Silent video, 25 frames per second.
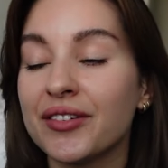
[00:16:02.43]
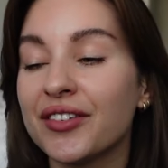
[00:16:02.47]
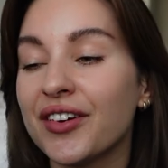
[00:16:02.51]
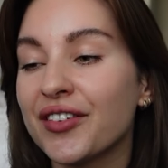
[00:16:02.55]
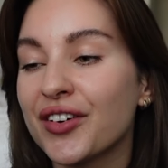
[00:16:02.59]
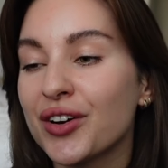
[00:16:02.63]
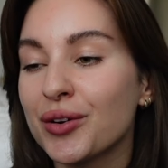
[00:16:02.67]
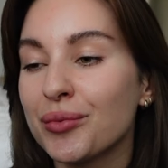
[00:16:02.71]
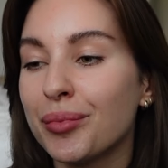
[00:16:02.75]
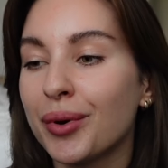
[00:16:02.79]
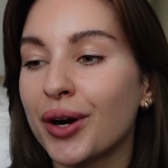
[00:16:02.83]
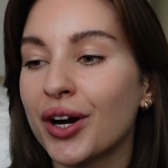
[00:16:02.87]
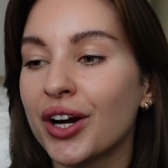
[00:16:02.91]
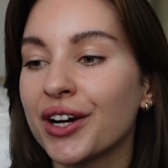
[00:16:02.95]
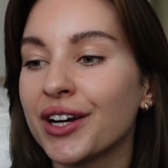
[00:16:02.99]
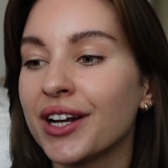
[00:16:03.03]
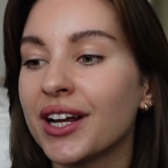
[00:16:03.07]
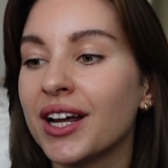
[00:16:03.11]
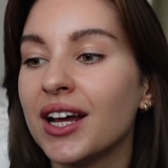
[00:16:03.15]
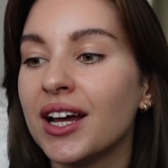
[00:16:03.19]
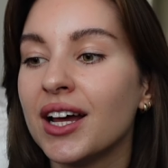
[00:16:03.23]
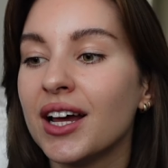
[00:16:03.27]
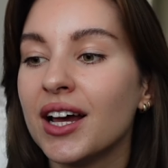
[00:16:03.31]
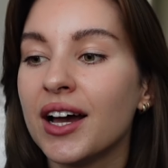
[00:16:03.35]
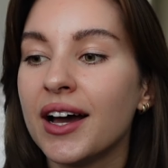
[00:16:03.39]
favorite part,
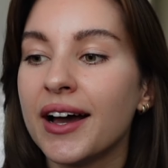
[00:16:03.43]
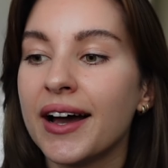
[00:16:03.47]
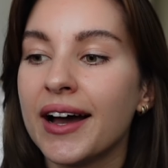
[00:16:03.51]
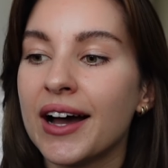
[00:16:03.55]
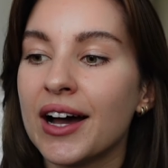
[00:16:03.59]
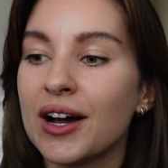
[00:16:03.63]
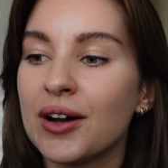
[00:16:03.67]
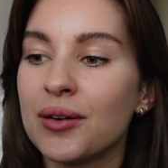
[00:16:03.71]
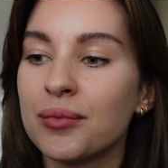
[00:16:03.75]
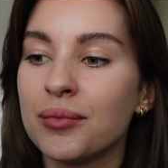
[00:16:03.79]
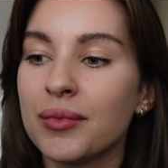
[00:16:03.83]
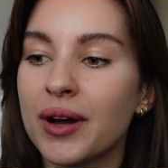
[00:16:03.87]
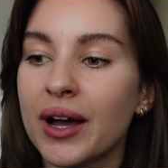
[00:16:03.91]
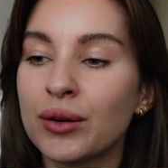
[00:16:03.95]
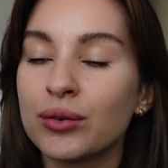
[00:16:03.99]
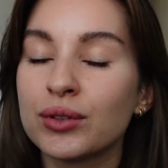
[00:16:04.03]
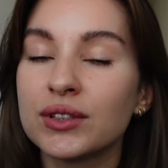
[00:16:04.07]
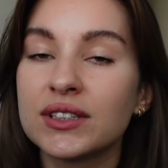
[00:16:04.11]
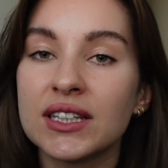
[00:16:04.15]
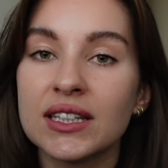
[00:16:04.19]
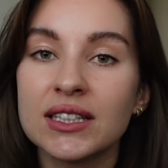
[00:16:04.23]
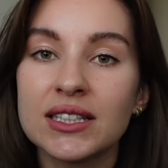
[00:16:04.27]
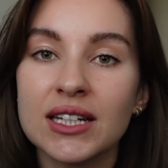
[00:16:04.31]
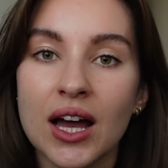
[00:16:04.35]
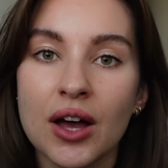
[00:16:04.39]
I will
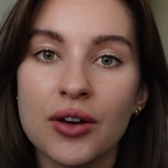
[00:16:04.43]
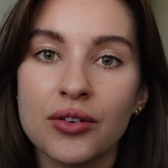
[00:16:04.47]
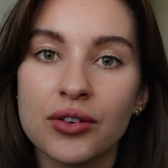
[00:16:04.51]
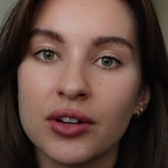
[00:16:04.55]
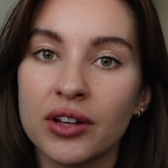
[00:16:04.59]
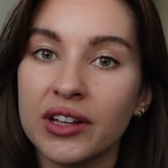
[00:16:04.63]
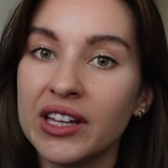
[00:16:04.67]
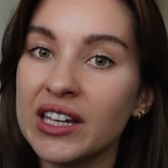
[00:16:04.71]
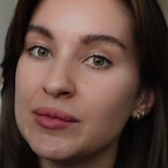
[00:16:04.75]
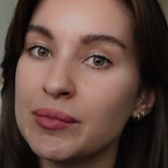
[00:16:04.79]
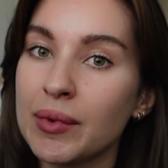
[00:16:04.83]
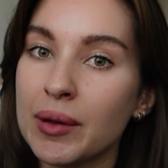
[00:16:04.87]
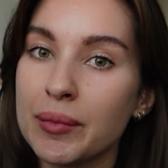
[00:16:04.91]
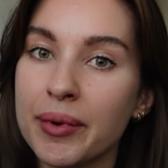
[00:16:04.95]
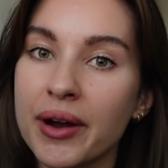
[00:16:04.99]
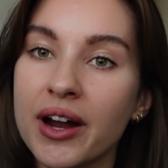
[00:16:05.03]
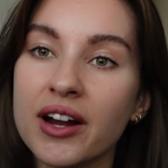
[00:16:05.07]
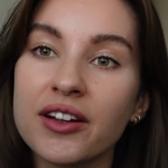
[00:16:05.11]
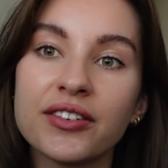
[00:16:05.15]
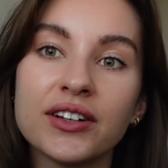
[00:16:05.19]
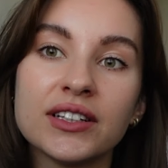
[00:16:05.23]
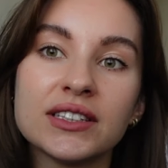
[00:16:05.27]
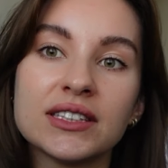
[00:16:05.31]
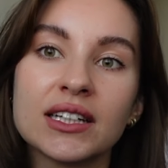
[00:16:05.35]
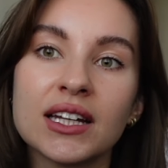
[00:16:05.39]
sit down and I'll eat my
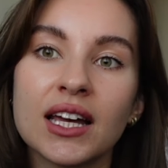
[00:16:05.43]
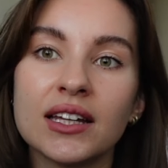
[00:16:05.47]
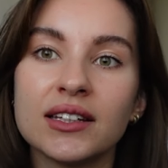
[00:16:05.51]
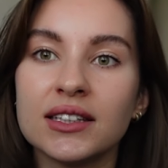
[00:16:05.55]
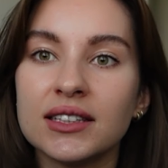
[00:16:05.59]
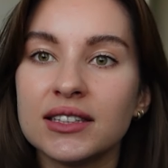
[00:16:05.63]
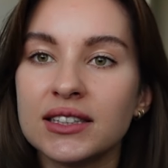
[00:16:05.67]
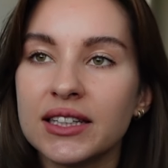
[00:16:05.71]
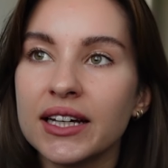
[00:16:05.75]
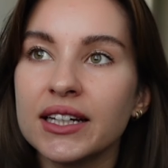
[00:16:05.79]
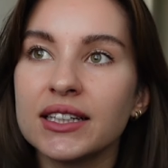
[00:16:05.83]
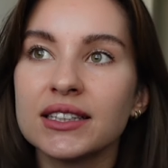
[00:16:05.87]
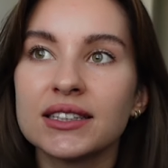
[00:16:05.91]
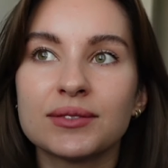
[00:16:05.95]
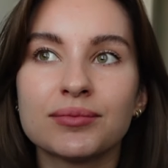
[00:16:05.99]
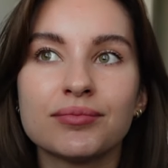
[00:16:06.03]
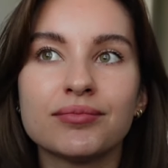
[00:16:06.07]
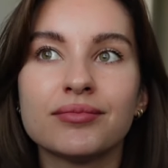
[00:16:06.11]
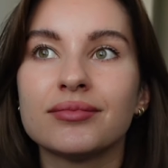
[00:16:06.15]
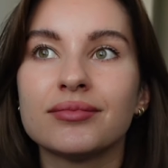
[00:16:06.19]
breakfast. Again, this takes